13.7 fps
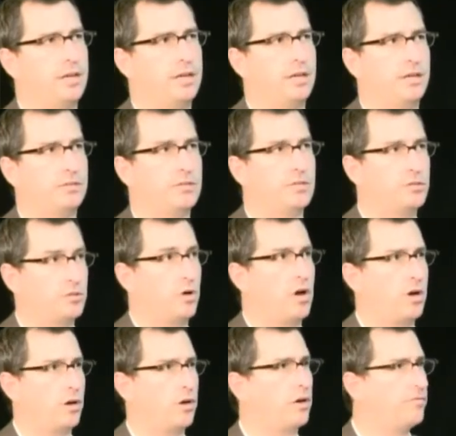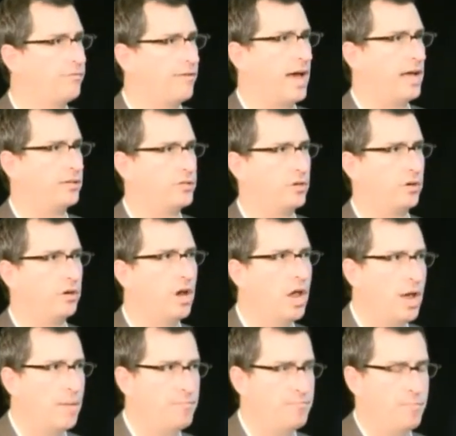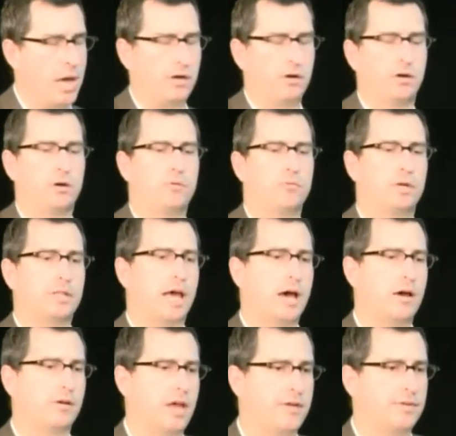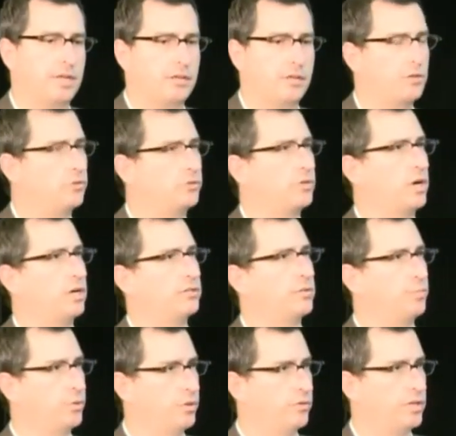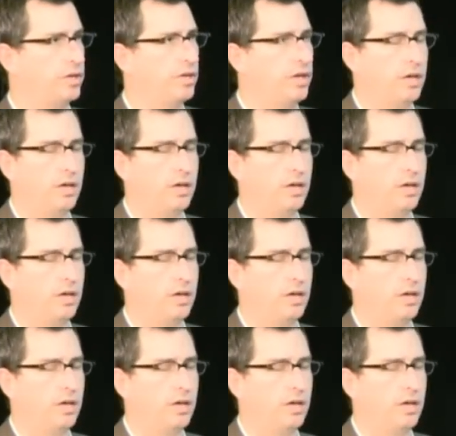is stronger, faster, better without having clinical trials to prove it.